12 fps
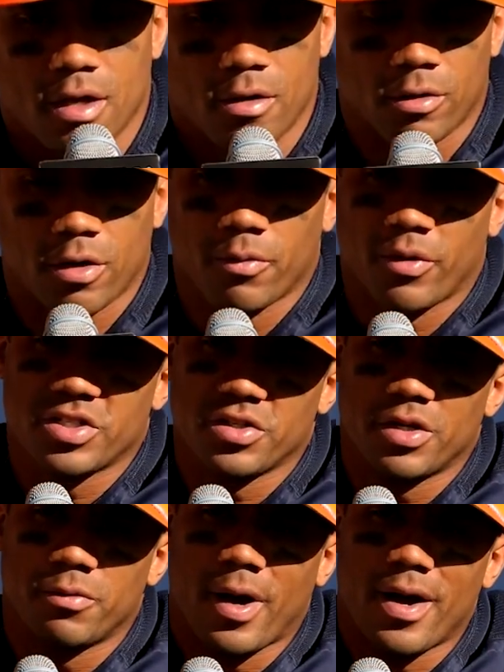you know, learning what
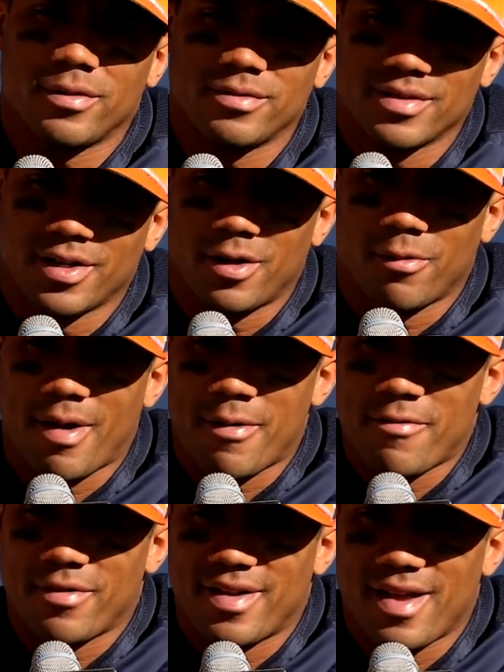you did well, you know,
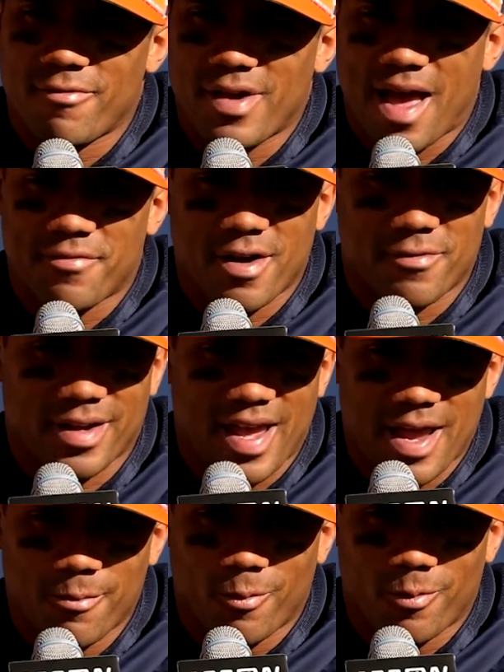every after every
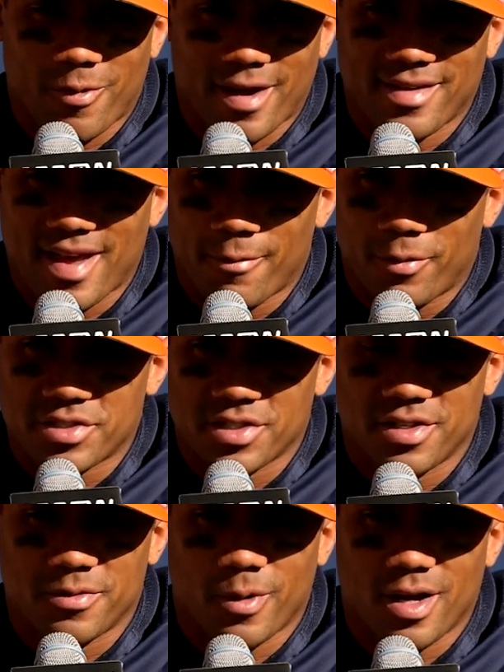game, writing down what
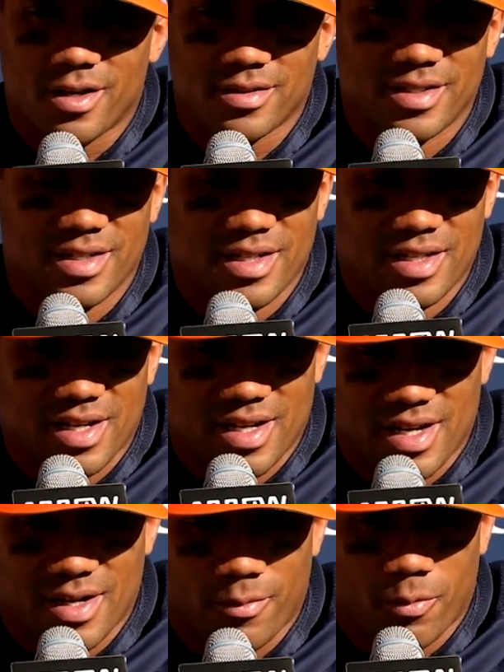you did well,
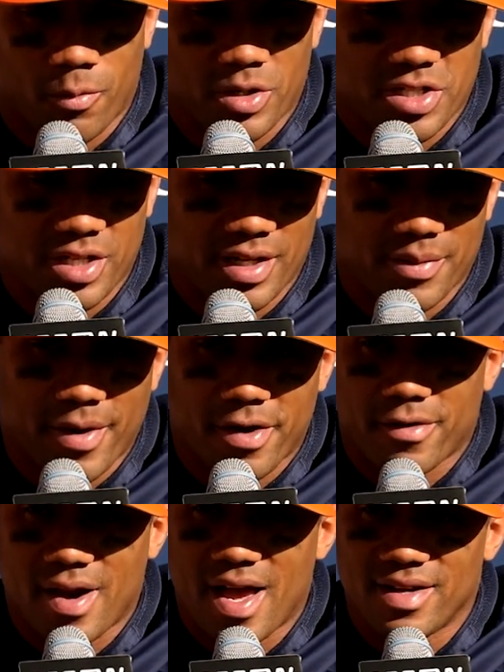what you can get
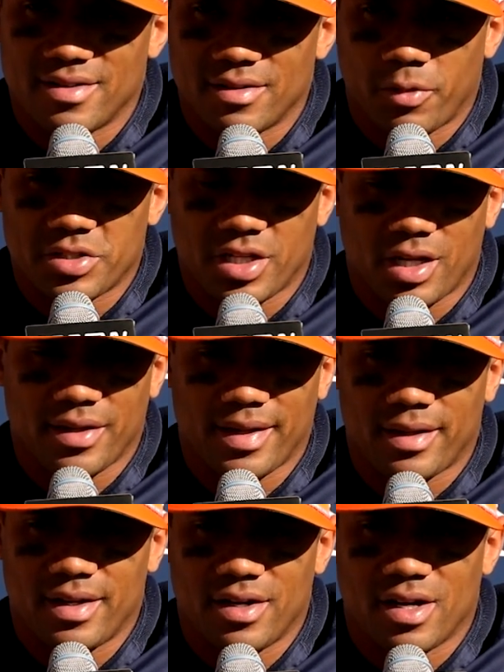better at, what you can
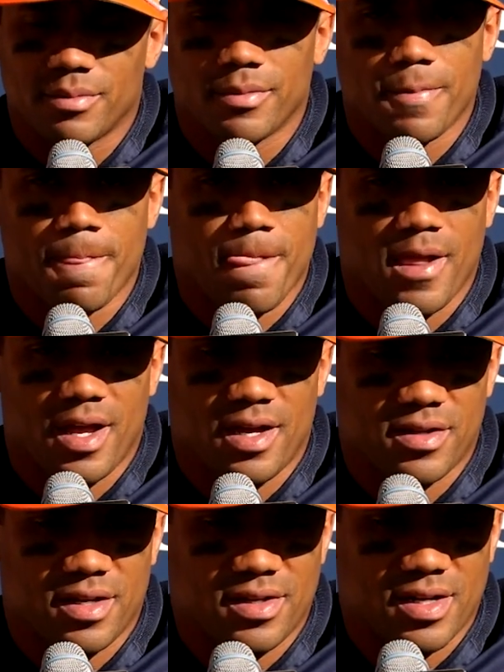clean up,
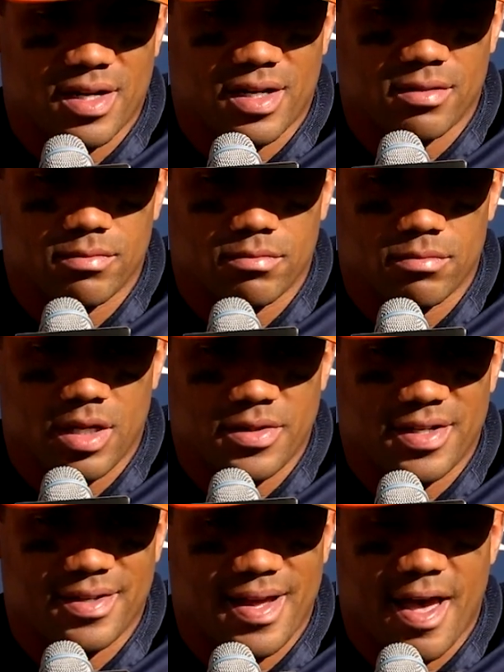and
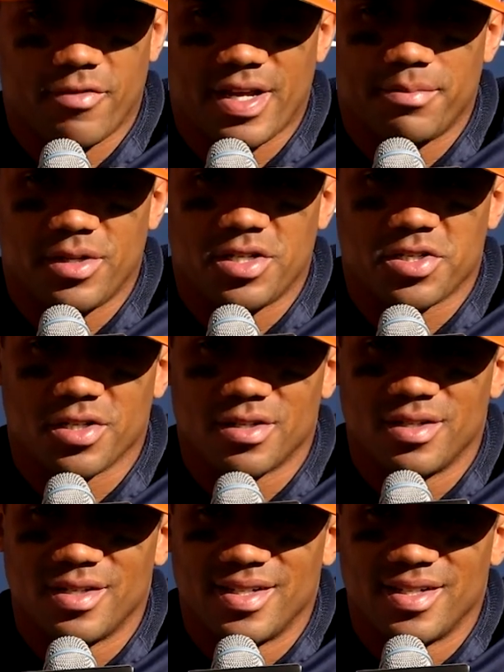then having amnesia.